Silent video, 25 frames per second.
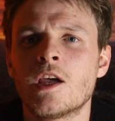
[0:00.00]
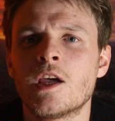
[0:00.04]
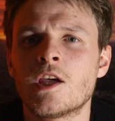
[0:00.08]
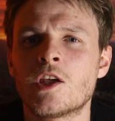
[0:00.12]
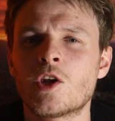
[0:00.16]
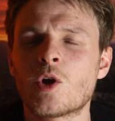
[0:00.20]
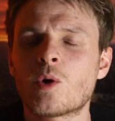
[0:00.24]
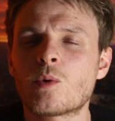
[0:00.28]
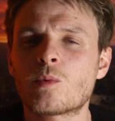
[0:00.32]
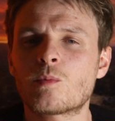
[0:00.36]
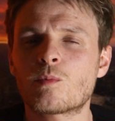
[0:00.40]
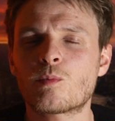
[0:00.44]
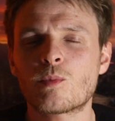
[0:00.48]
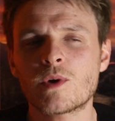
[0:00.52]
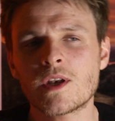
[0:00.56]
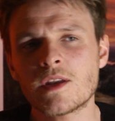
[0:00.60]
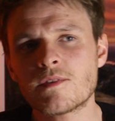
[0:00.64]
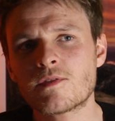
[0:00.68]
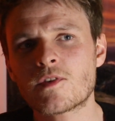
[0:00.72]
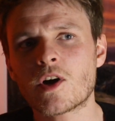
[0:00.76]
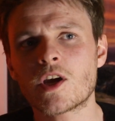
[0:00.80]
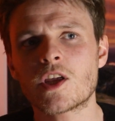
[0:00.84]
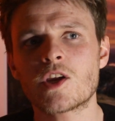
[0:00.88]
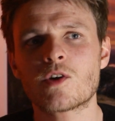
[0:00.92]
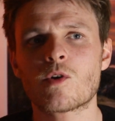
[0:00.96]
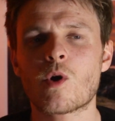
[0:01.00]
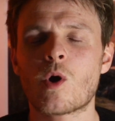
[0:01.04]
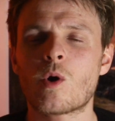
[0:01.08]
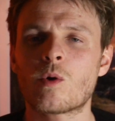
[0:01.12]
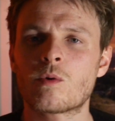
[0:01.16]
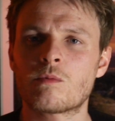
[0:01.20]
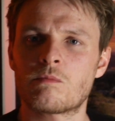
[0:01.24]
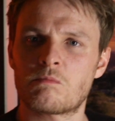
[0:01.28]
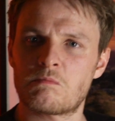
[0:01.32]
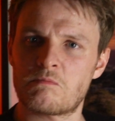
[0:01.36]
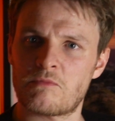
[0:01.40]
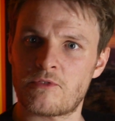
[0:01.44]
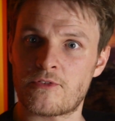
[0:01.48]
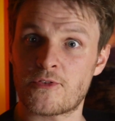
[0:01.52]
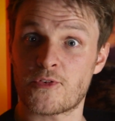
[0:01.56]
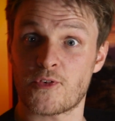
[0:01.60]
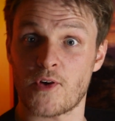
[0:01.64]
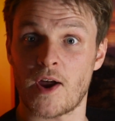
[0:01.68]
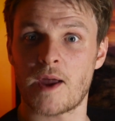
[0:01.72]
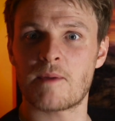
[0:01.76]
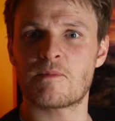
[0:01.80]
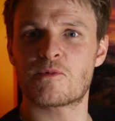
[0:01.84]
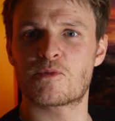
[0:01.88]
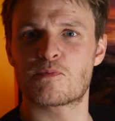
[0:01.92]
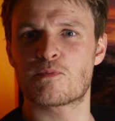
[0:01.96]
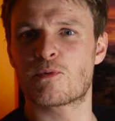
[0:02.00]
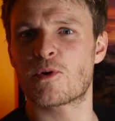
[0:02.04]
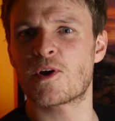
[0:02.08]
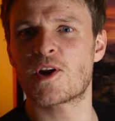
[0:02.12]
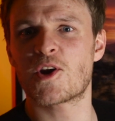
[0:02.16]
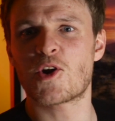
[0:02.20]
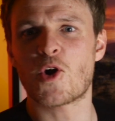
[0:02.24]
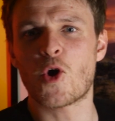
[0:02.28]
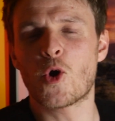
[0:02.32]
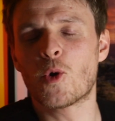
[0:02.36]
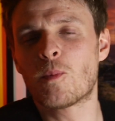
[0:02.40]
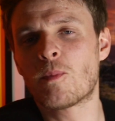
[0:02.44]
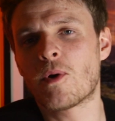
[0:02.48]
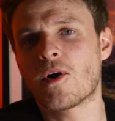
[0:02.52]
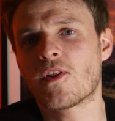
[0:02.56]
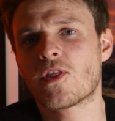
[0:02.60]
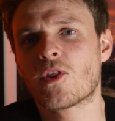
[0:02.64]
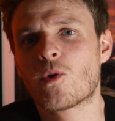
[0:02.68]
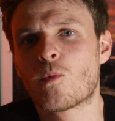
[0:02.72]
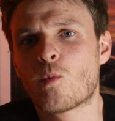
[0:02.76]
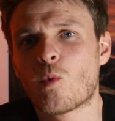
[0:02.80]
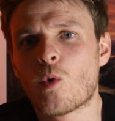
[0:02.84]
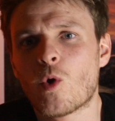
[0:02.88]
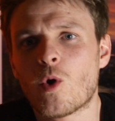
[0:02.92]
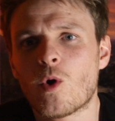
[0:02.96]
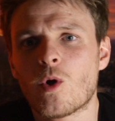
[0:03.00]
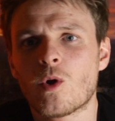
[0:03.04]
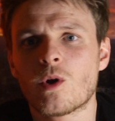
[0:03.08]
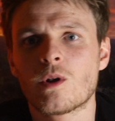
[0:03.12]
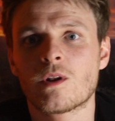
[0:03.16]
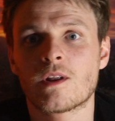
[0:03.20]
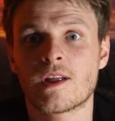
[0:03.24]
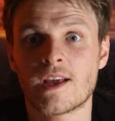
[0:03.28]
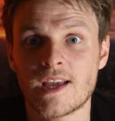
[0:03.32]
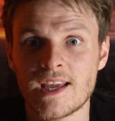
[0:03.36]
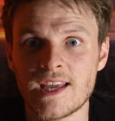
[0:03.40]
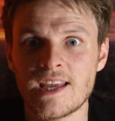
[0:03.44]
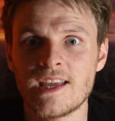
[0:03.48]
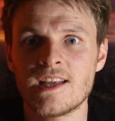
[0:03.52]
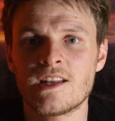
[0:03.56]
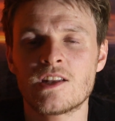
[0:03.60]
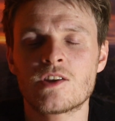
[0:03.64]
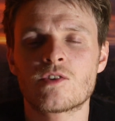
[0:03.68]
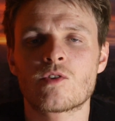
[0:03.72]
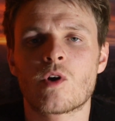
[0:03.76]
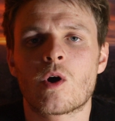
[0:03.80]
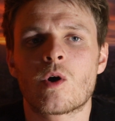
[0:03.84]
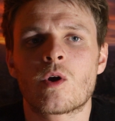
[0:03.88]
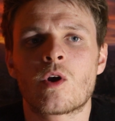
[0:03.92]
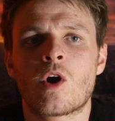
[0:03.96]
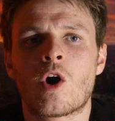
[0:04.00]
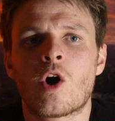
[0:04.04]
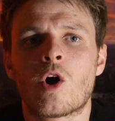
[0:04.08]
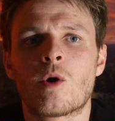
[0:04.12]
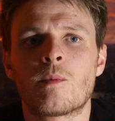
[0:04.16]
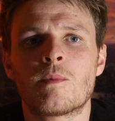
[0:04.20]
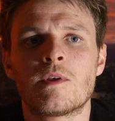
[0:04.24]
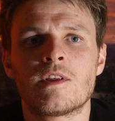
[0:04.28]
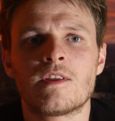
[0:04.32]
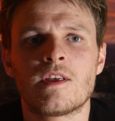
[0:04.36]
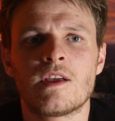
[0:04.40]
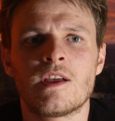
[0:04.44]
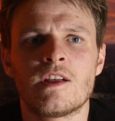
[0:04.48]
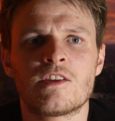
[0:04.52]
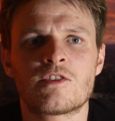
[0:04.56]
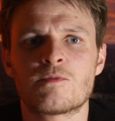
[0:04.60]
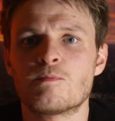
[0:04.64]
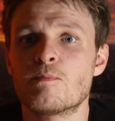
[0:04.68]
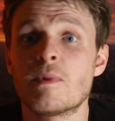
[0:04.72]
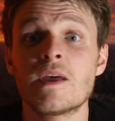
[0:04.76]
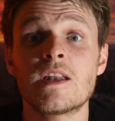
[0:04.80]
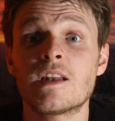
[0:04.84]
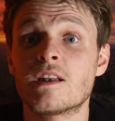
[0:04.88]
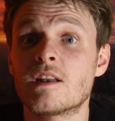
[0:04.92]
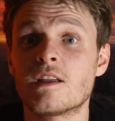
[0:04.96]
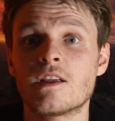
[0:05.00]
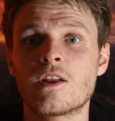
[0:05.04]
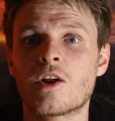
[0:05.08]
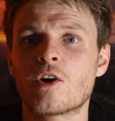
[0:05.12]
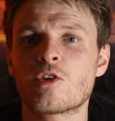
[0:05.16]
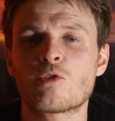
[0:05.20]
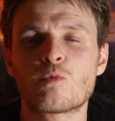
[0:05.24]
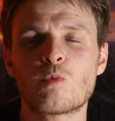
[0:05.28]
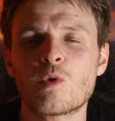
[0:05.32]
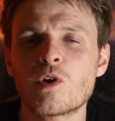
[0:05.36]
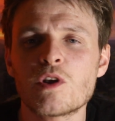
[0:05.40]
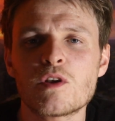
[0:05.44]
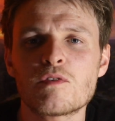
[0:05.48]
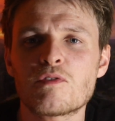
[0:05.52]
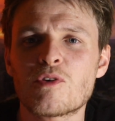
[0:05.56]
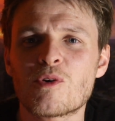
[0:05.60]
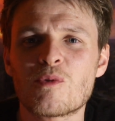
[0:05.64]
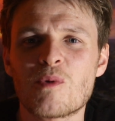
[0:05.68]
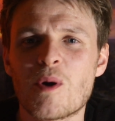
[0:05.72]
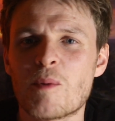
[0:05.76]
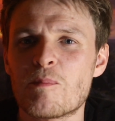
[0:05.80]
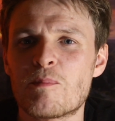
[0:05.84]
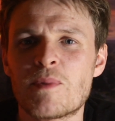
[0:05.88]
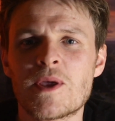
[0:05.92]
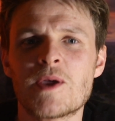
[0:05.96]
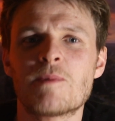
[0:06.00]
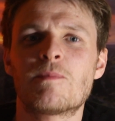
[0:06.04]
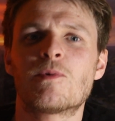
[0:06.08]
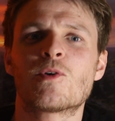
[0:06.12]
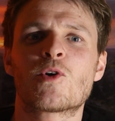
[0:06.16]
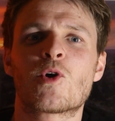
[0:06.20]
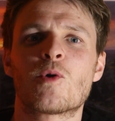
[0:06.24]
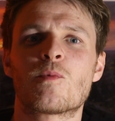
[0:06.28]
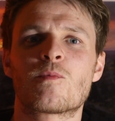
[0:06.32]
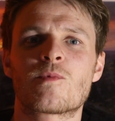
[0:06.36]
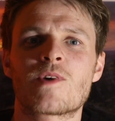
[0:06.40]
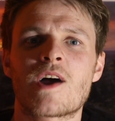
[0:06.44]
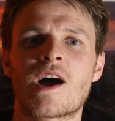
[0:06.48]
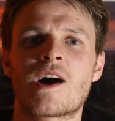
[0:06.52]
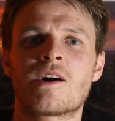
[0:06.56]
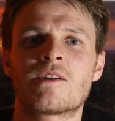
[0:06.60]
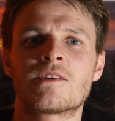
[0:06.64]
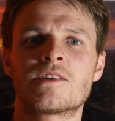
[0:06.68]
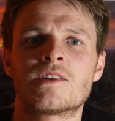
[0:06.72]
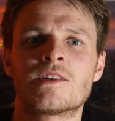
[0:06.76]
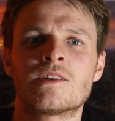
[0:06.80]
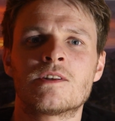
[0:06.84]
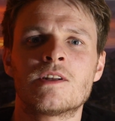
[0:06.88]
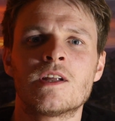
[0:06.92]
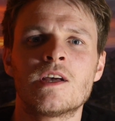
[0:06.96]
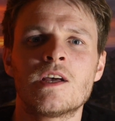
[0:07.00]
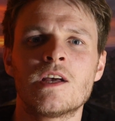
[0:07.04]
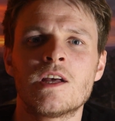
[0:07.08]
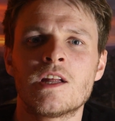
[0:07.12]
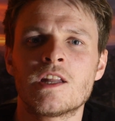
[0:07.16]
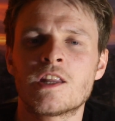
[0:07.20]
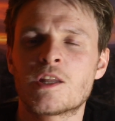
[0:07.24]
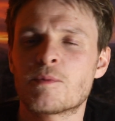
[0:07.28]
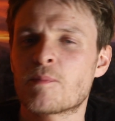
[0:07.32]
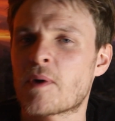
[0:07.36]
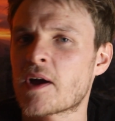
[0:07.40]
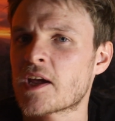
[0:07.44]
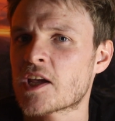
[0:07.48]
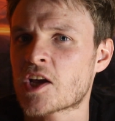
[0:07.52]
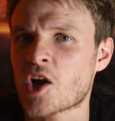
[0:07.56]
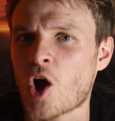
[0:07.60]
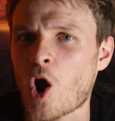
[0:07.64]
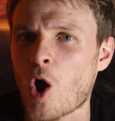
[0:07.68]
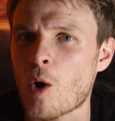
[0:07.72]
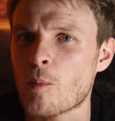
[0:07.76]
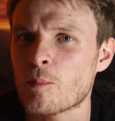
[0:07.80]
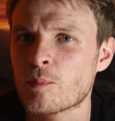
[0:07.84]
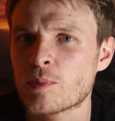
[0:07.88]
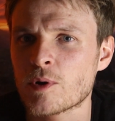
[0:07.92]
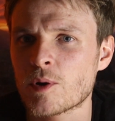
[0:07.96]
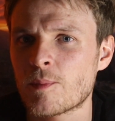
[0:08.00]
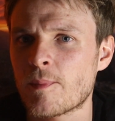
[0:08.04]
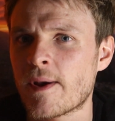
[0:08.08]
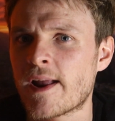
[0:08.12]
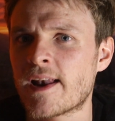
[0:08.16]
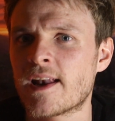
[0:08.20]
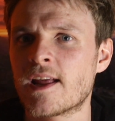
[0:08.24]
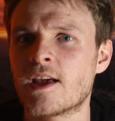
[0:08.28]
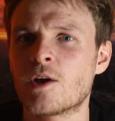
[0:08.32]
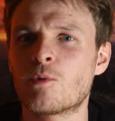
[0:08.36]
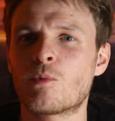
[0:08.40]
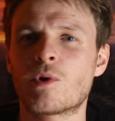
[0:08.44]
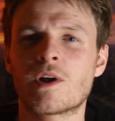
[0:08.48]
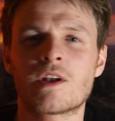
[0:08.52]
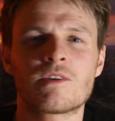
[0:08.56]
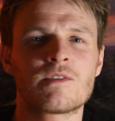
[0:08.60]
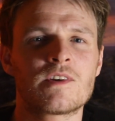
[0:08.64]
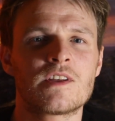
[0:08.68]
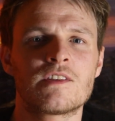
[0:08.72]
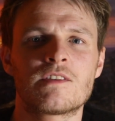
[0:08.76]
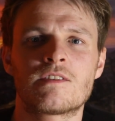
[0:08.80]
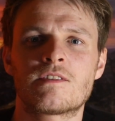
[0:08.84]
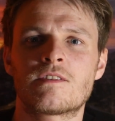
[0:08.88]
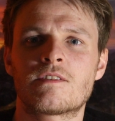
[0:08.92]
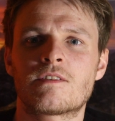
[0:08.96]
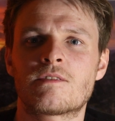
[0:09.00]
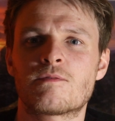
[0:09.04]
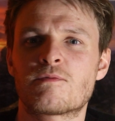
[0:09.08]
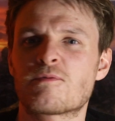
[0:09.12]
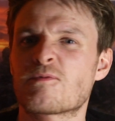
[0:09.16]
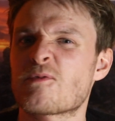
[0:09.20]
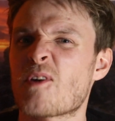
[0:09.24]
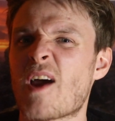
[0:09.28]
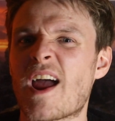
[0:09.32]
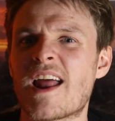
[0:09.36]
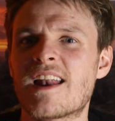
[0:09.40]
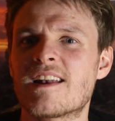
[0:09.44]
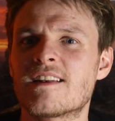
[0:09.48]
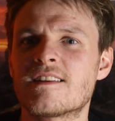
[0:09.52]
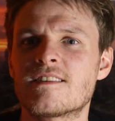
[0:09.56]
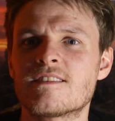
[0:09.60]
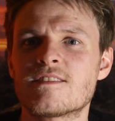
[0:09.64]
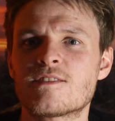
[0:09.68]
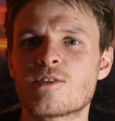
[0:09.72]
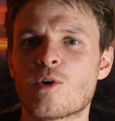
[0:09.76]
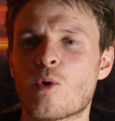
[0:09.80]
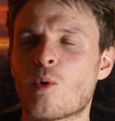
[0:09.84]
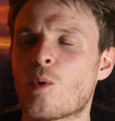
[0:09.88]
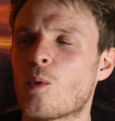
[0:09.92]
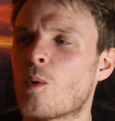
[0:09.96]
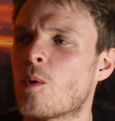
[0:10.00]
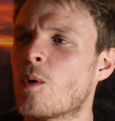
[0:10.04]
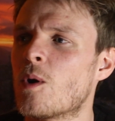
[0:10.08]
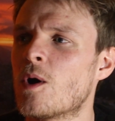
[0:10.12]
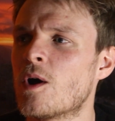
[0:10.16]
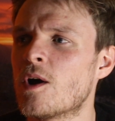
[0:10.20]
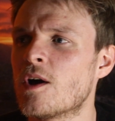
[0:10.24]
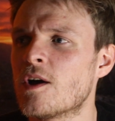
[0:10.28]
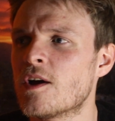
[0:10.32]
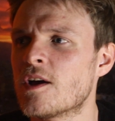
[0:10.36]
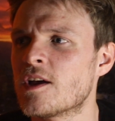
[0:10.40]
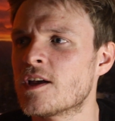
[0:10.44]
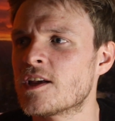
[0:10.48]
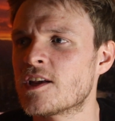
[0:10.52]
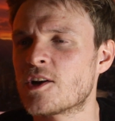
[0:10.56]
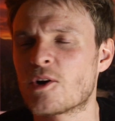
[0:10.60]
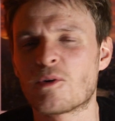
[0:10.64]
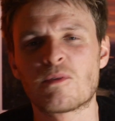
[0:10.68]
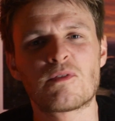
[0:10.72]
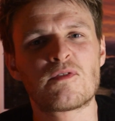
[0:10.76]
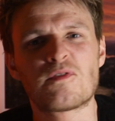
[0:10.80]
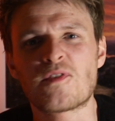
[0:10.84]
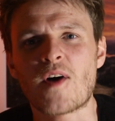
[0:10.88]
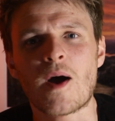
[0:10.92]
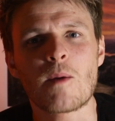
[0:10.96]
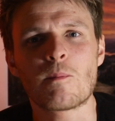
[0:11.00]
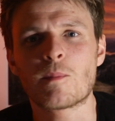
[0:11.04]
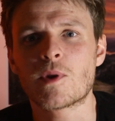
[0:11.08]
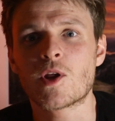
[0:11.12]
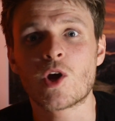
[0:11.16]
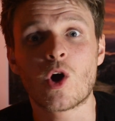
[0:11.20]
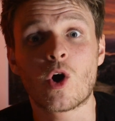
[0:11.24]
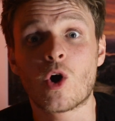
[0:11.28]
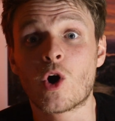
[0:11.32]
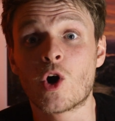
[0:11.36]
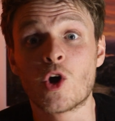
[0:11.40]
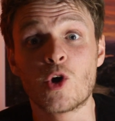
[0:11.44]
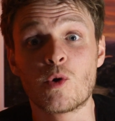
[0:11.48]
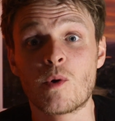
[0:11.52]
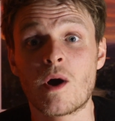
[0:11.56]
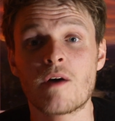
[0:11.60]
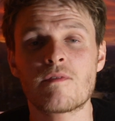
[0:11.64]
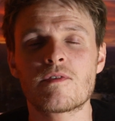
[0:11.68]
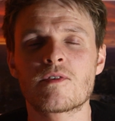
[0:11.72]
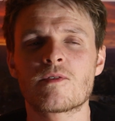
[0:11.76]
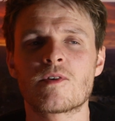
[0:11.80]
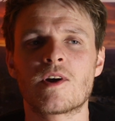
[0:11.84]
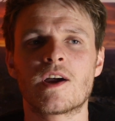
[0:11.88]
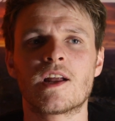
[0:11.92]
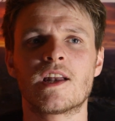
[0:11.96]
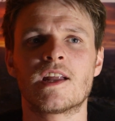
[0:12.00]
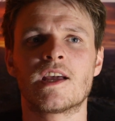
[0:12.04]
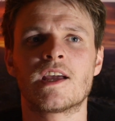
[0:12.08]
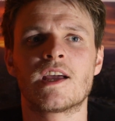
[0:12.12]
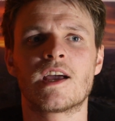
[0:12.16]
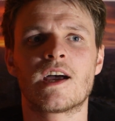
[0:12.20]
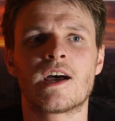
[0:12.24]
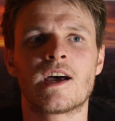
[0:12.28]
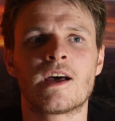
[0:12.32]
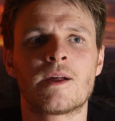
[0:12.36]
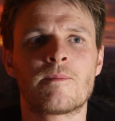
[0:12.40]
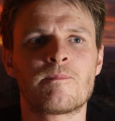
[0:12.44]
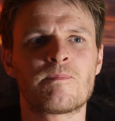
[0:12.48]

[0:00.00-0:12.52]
You know, when you've got your own framed print up on the wall in your own home, it's mint. You know, it's wonderful when people come around and they might compliment it, whether it's friends or, you know, family or whoever really.